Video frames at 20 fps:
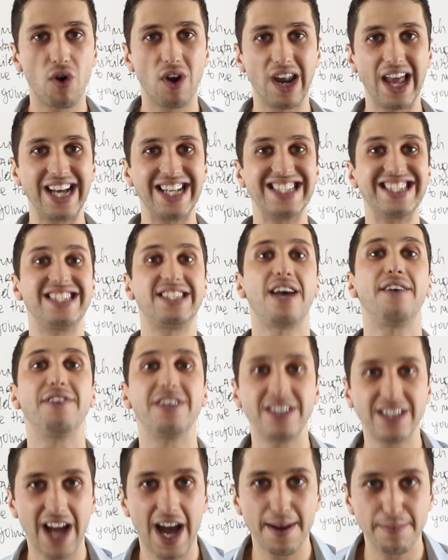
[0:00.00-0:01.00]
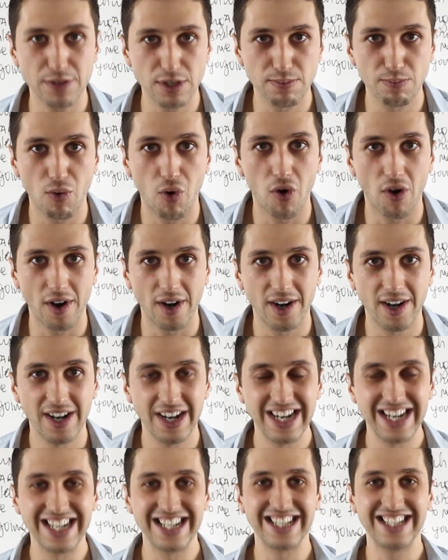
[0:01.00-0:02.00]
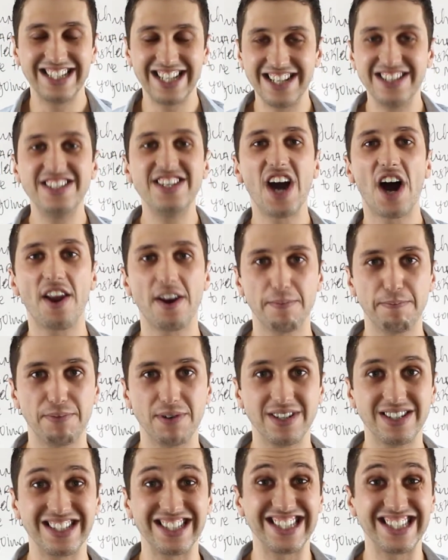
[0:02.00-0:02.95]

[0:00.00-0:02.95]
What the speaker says: like 7 times more than the other person.